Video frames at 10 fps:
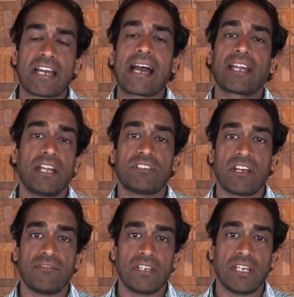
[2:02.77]
attack
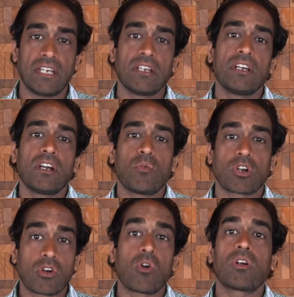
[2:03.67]
HIV
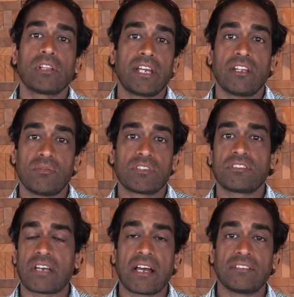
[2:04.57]
were correlated with
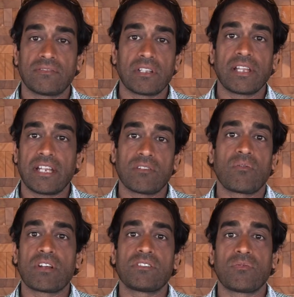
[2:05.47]
the size of the
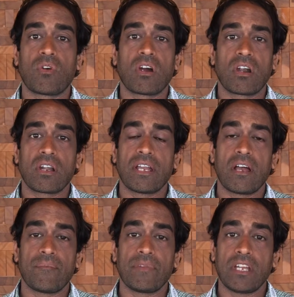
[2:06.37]
latent reservoir
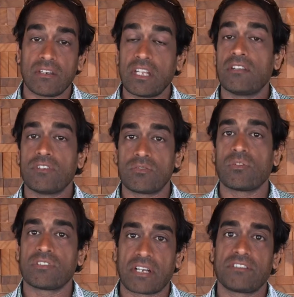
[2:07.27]
um, in
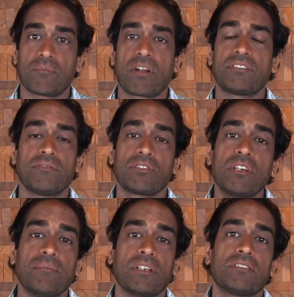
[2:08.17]
individuals on suppressive
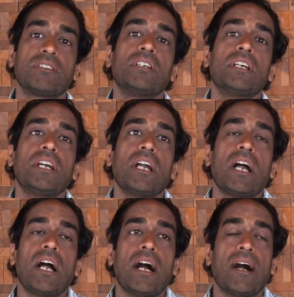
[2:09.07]
treatment.
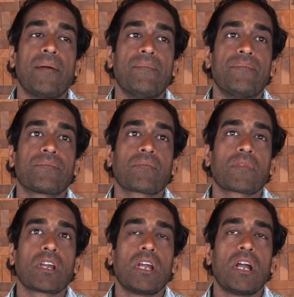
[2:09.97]
Um,
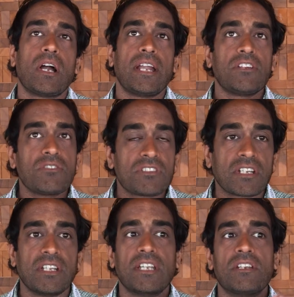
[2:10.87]

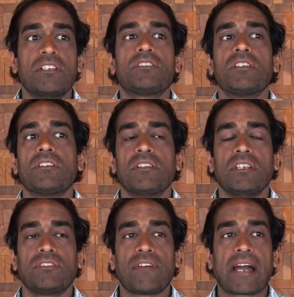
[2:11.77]
interestingly, in addition to
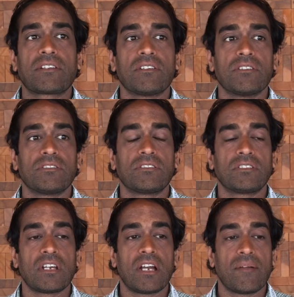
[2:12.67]
these
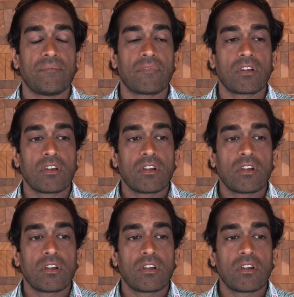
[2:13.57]
factors um,